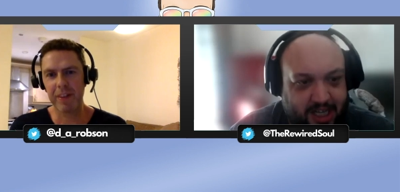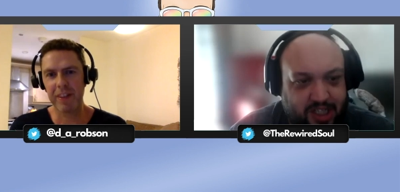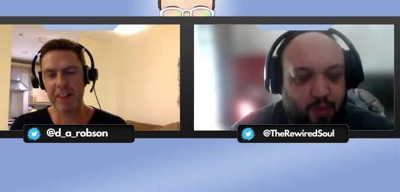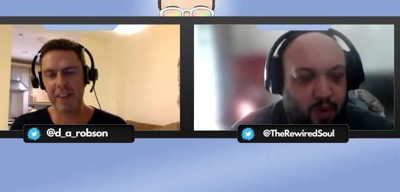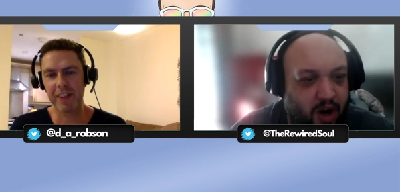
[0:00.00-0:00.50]

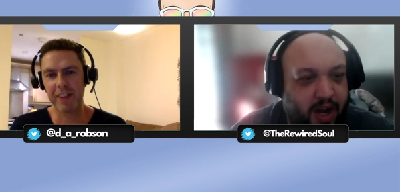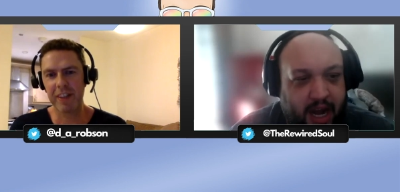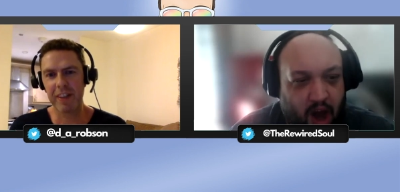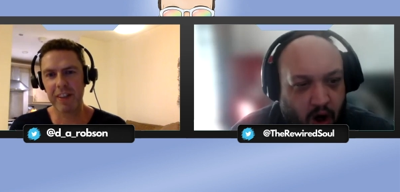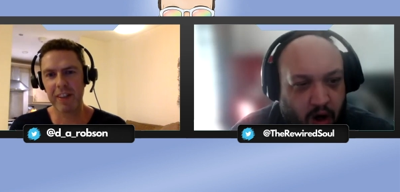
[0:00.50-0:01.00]
Speaker 1: actually
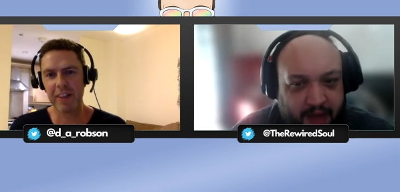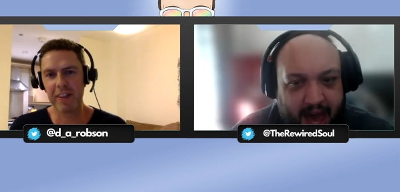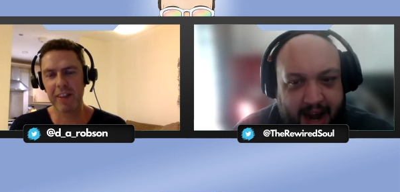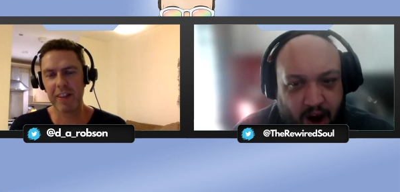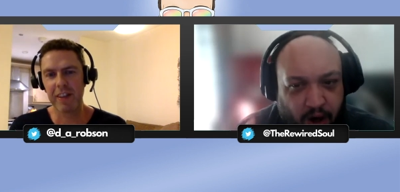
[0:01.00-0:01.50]
work and all
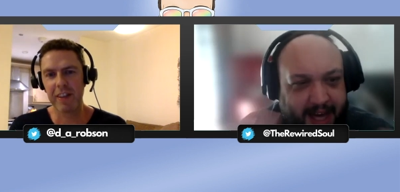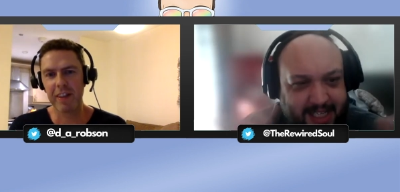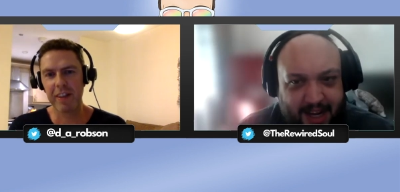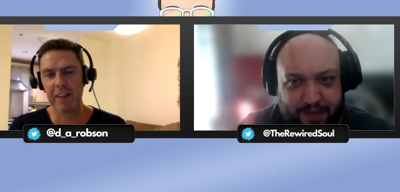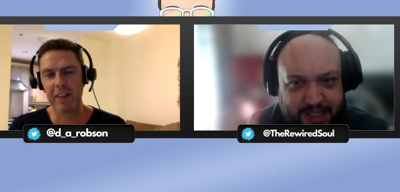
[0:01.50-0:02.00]
that and all
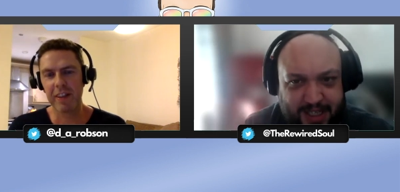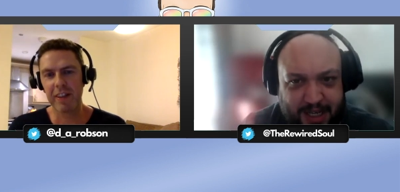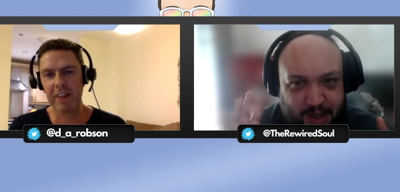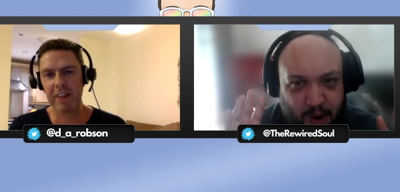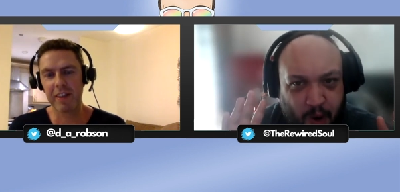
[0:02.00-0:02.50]
that stuff. It's
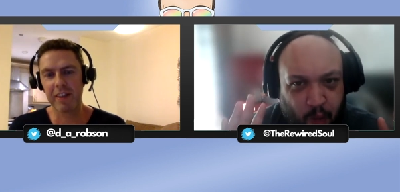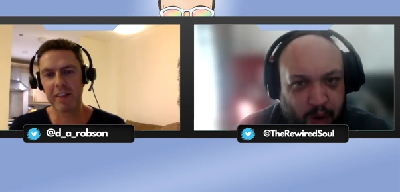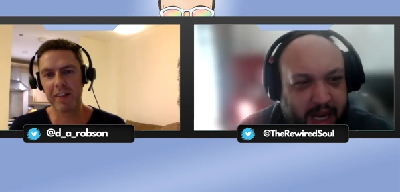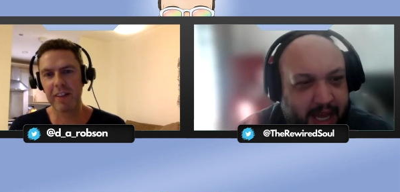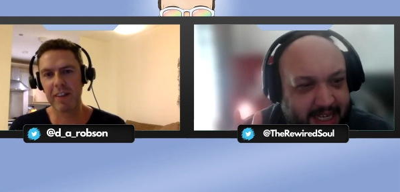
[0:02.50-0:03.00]
just
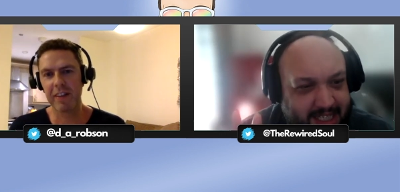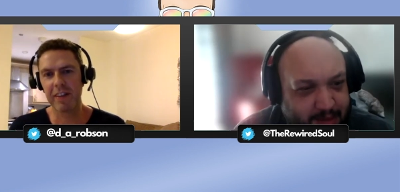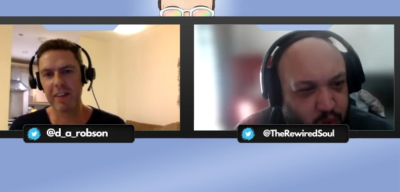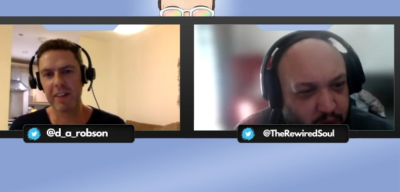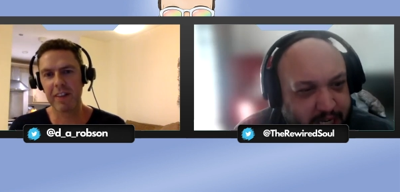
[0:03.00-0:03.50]
really, it
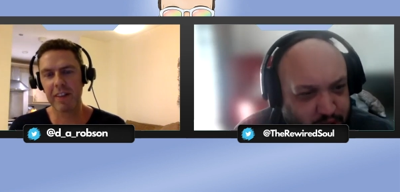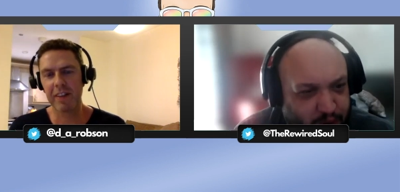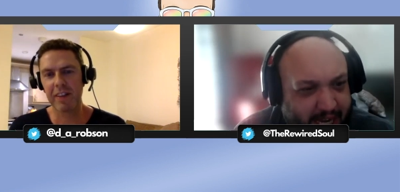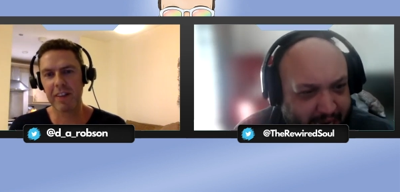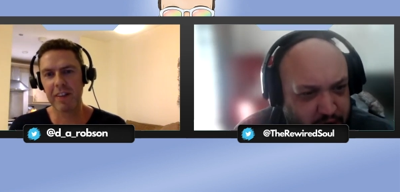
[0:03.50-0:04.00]
seems really
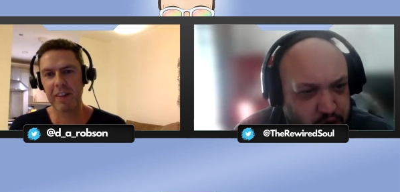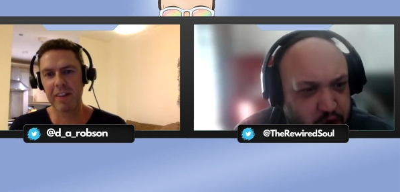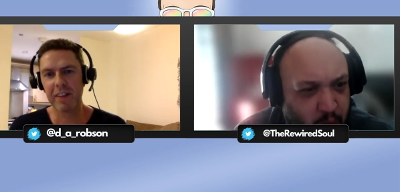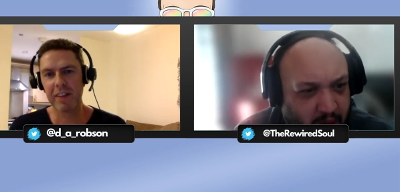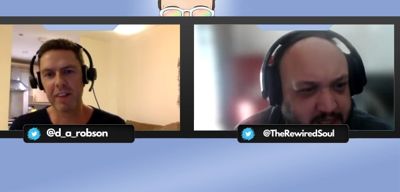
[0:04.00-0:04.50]
tricky
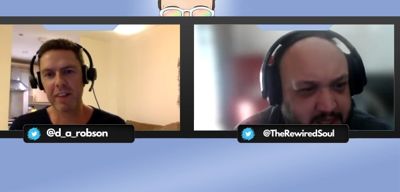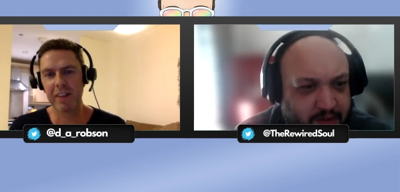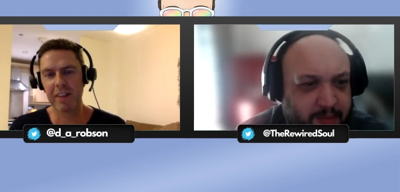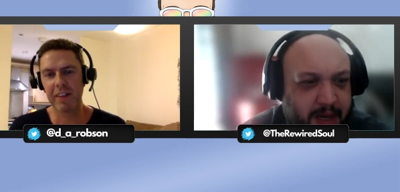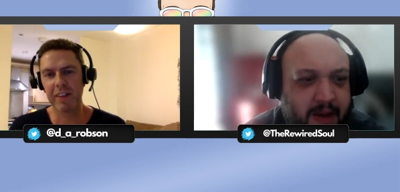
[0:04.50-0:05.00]
and
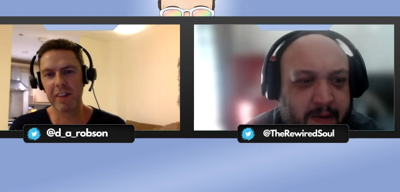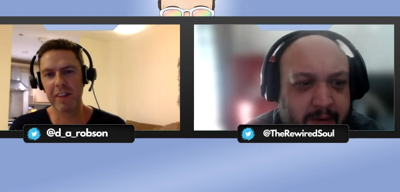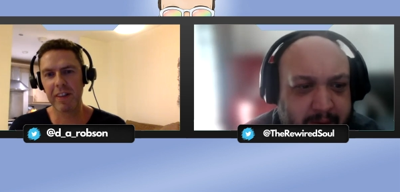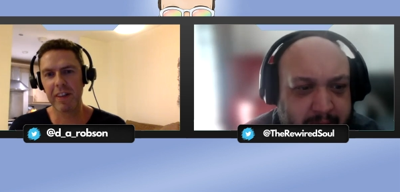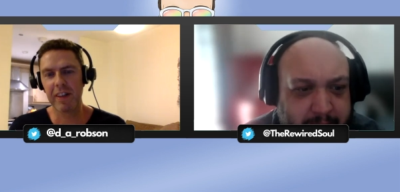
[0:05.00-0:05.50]
nuanced for me.
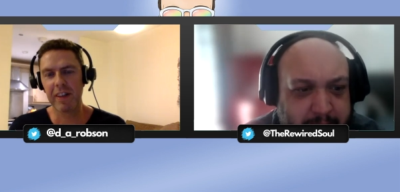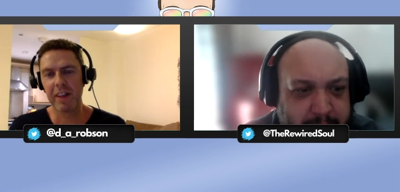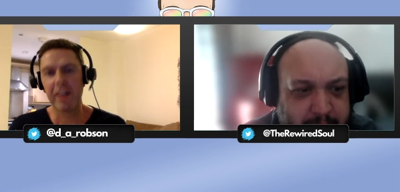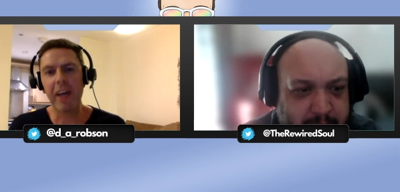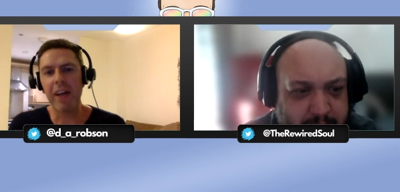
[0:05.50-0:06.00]

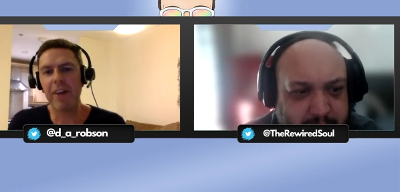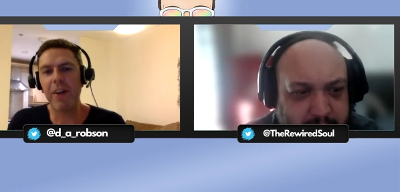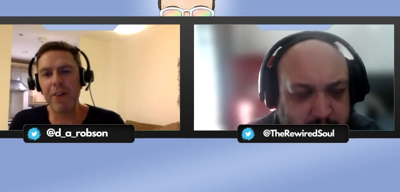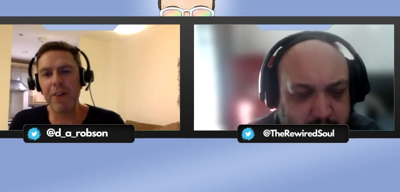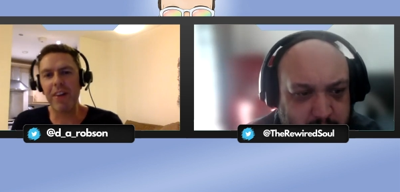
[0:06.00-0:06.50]
Speaker 2: Yeah, no,
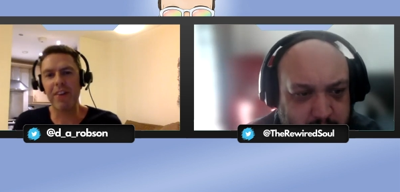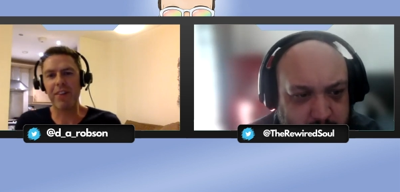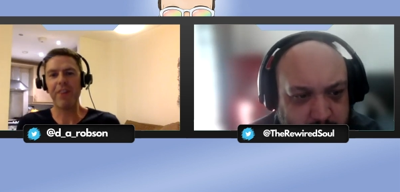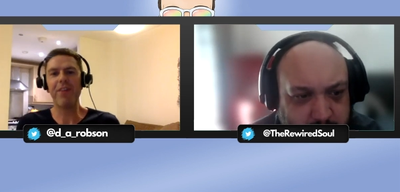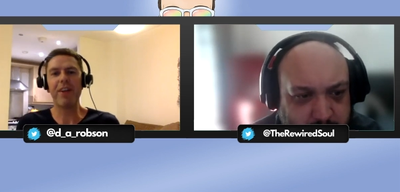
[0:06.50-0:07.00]
it is.
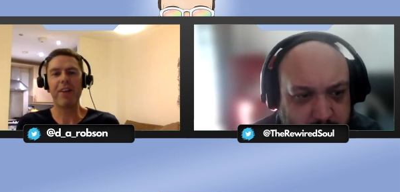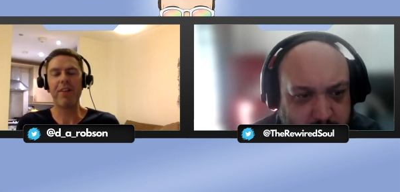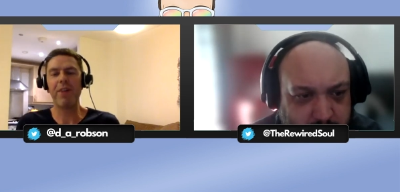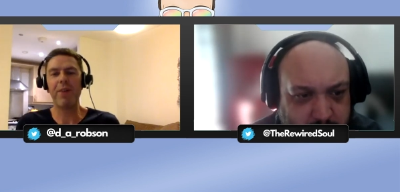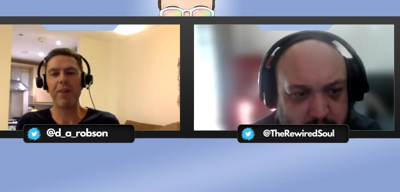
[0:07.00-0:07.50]
And I think
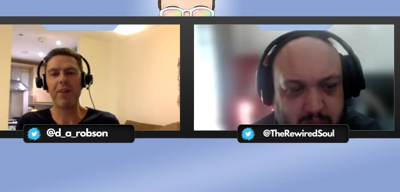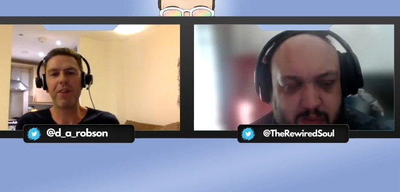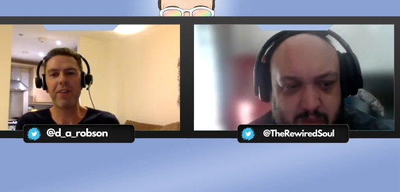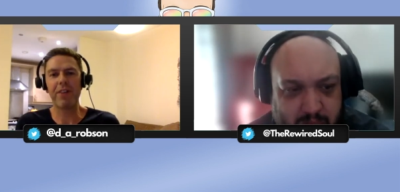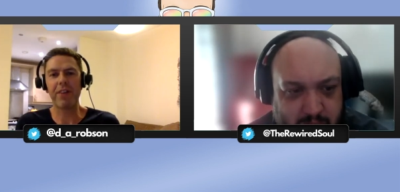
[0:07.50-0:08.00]
like what you
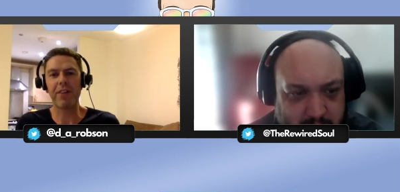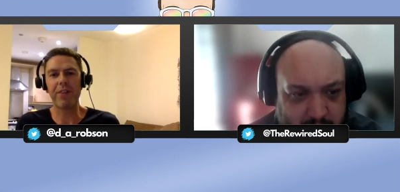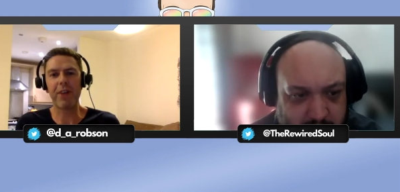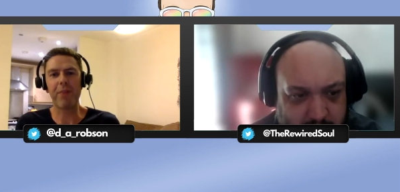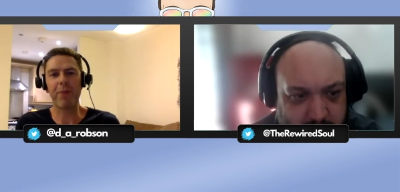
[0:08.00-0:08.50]
touch on is
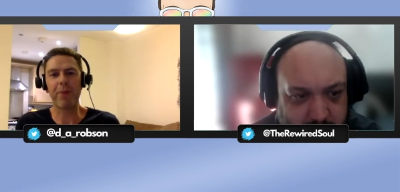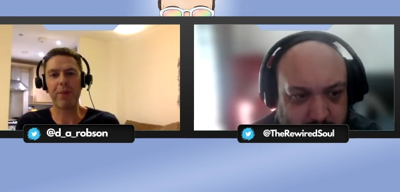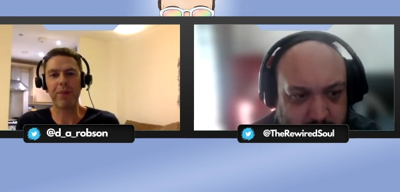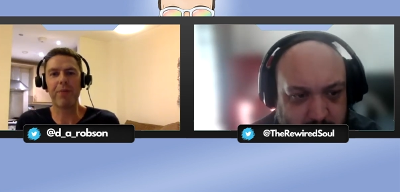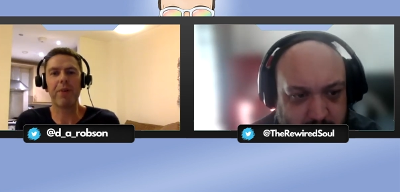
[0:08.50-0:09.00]
really
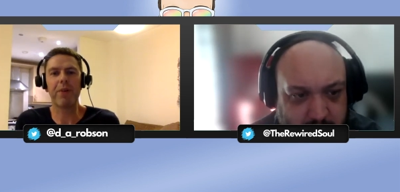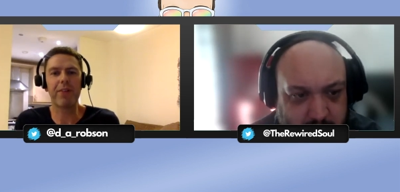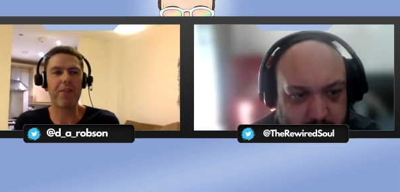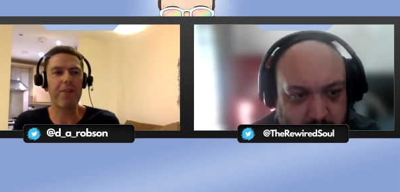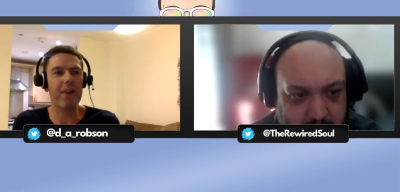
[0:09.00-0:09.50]
important, which is
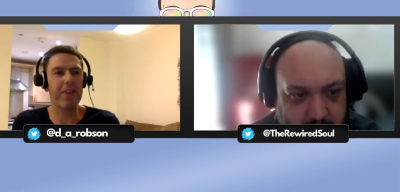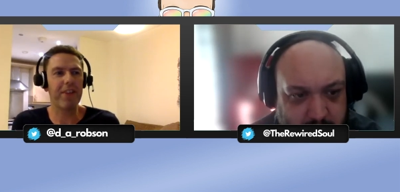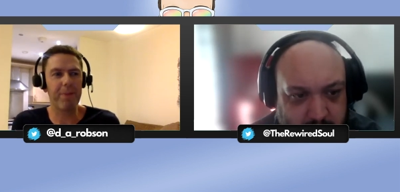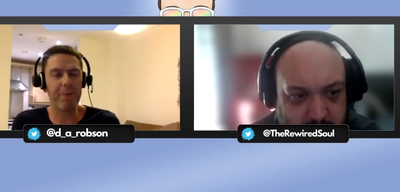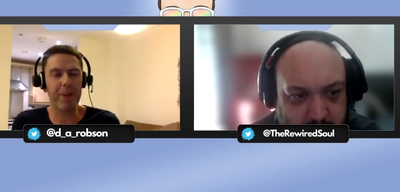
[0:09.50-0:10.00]
the fact
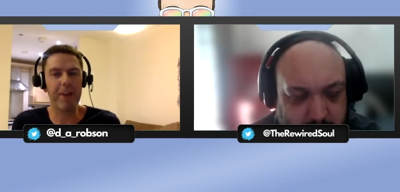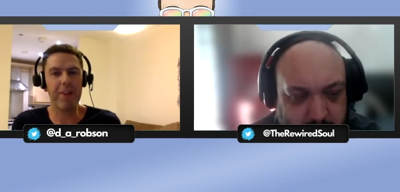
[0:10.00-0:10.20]
that in the